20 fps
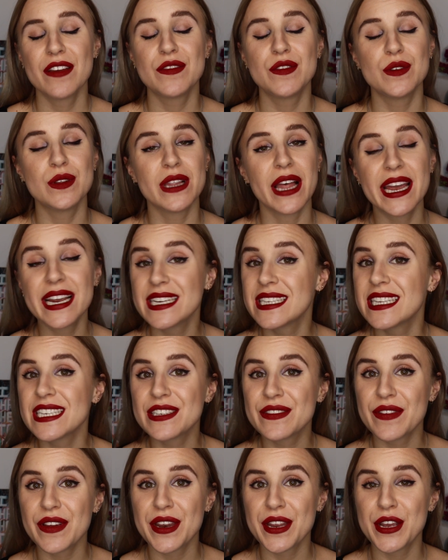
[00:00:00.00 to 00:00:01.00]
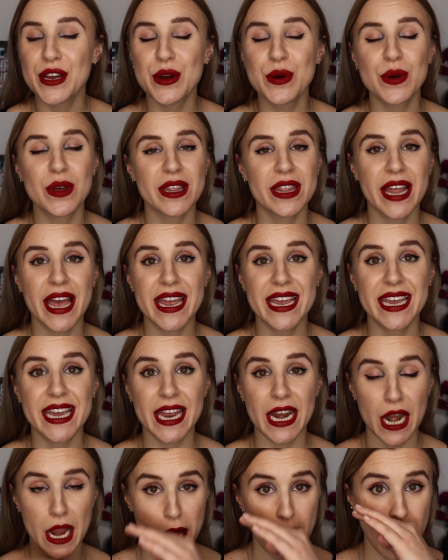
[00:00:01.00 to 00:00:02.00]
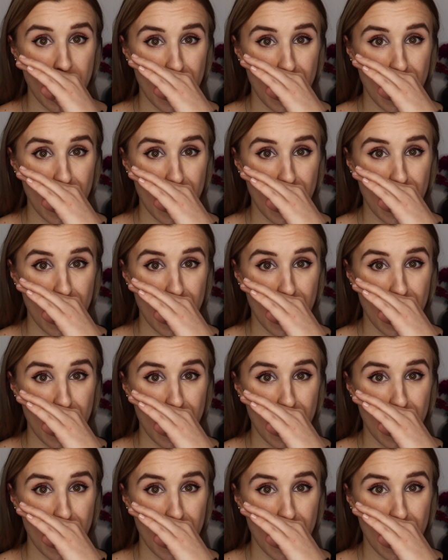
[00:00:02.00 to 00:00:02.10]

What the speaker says: If you liked this video, like it.